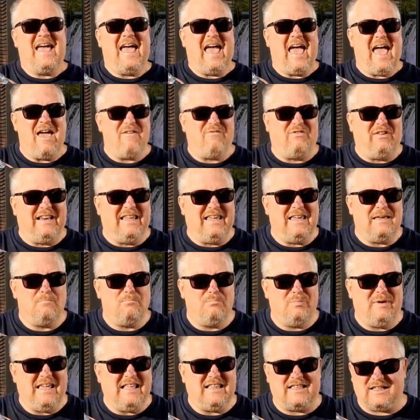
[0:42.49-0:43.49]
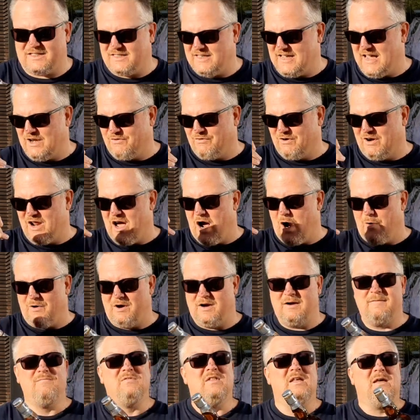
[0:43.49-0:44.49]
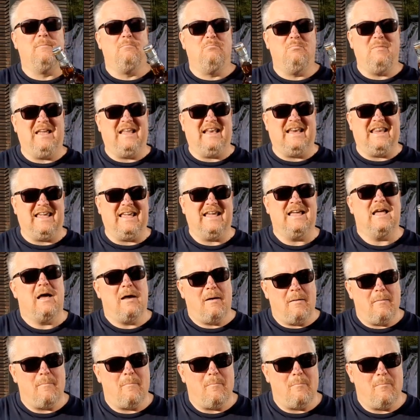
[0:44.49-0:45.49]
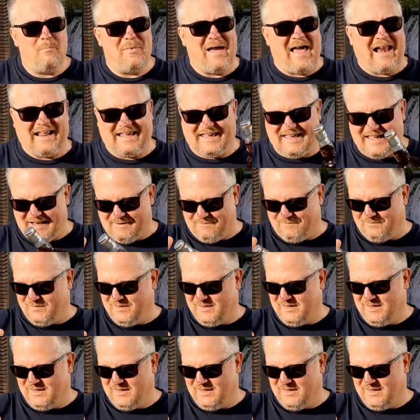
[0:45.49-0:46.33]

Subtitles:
heavily peated Edradour, meaning Ballechin.